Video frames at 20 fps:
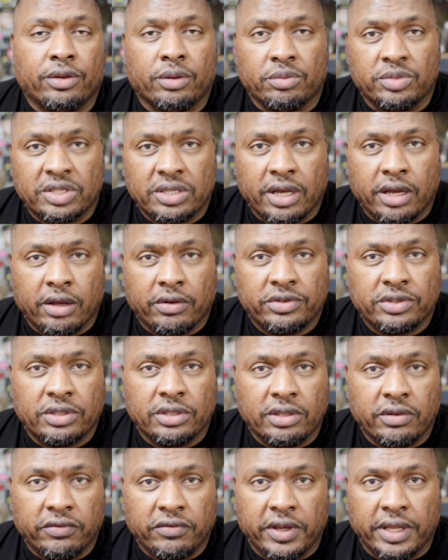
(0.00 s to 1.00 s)
on themselves,
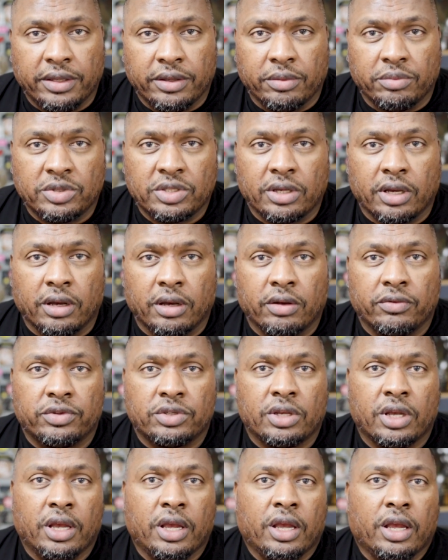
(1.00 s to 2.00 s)
to defend
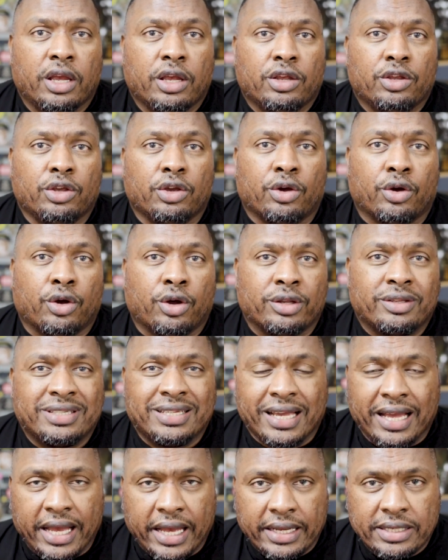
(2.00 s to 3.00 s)
themselves. You're
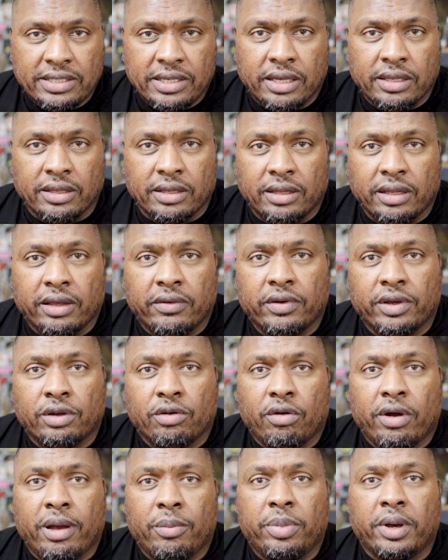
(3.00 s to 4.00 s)
taxing the living
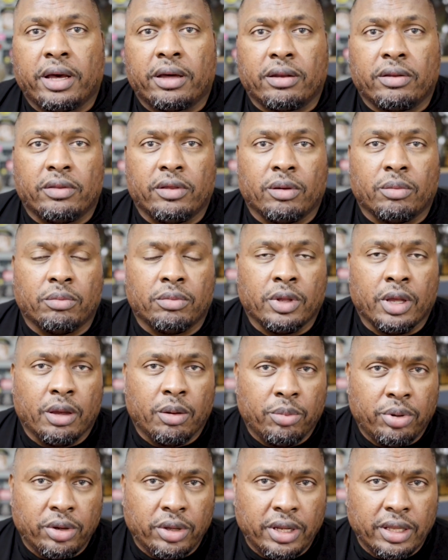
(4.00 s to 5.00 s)
crap out of them,
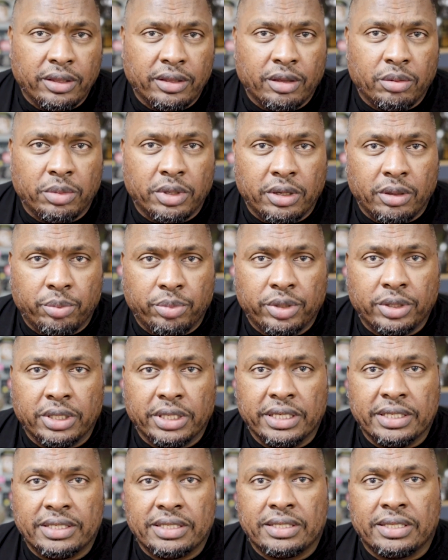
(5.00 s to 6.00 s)
putting them in a
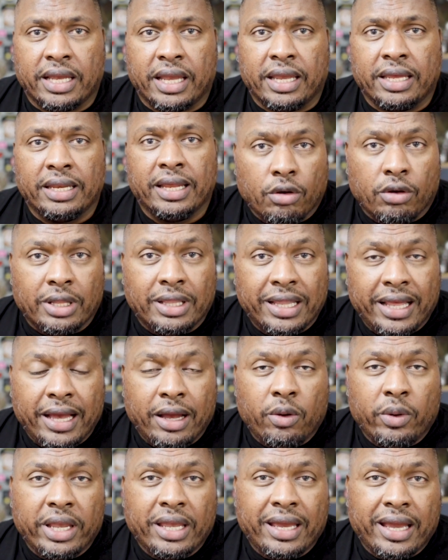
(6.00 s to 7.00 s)
police state. You're
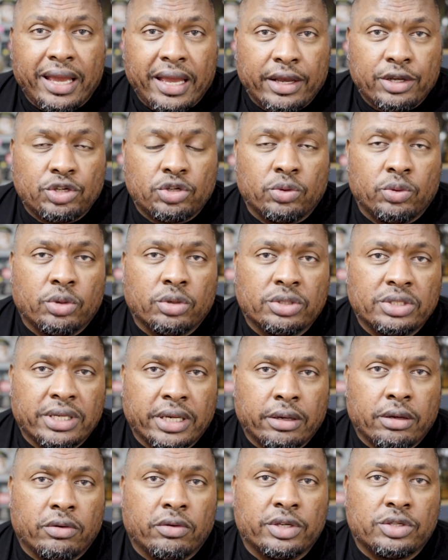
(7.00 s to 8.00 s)
allowing actual
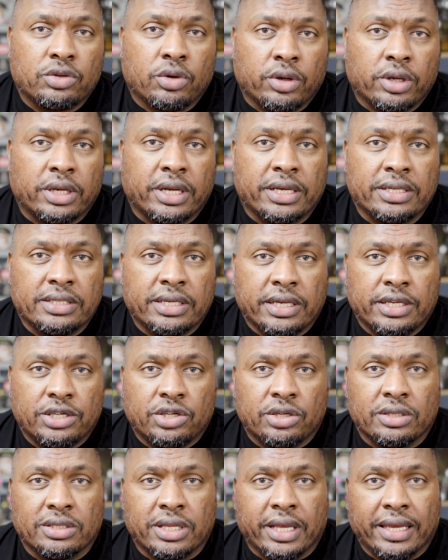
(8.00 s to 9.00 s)
terrorist
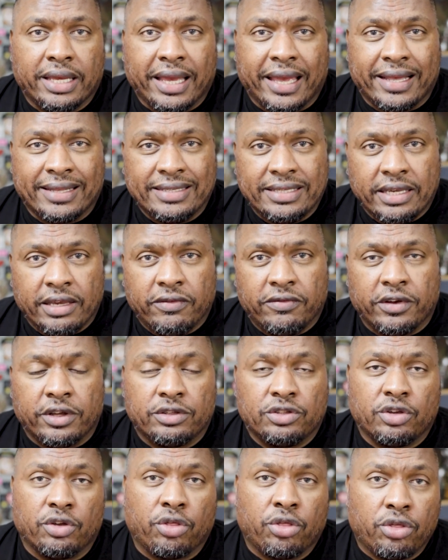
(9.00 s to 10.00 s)
organizations like
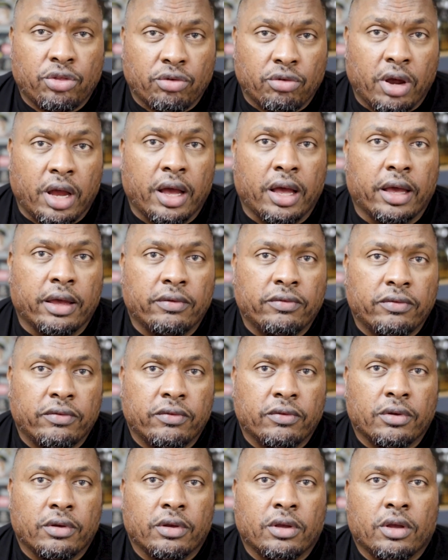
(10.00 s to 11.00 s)
Antifa to thrive